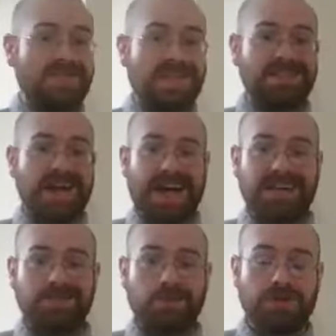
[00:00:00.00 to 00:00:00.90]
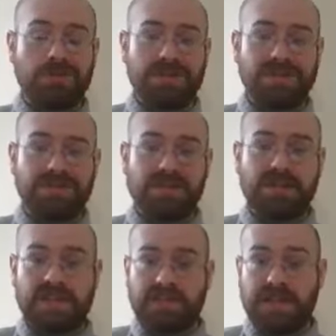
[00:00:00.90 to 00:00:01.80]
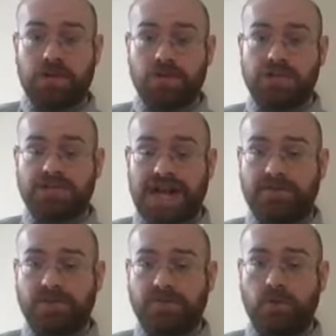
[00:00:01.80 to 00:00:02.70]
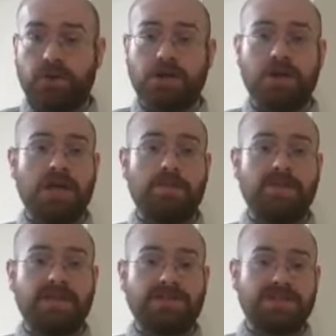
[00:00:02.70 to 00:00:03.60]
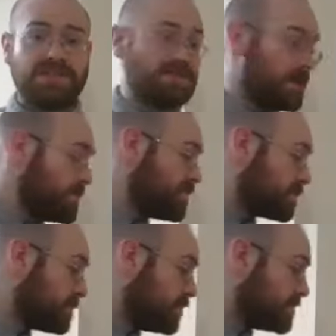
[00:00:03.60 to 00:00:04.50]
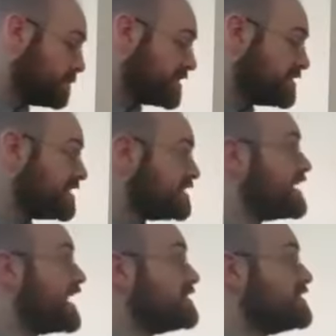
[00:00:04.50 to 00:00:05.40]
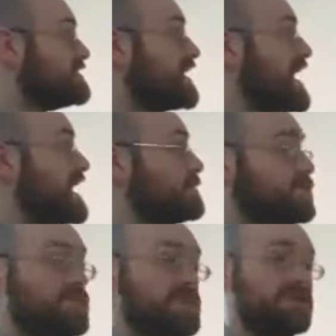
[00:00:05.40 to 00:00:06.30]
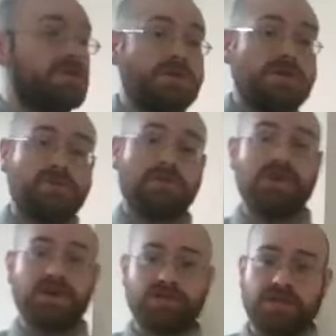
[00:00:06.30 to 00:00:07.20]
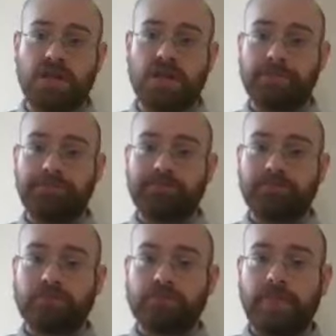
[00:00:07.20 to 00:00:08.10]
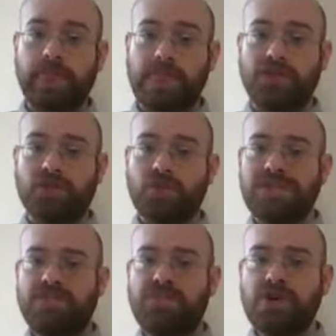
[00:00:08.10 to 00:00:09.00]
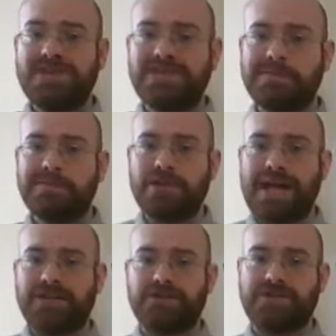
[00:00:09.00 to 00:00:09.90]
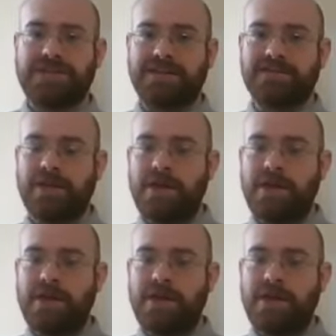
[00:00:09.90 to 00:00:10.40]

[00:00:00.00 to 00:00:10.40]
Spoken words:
then the highest multiplicity that they could each have is 4, because the sum of our multiplicities has to add up to the degree of our function. So in this very simple exercise,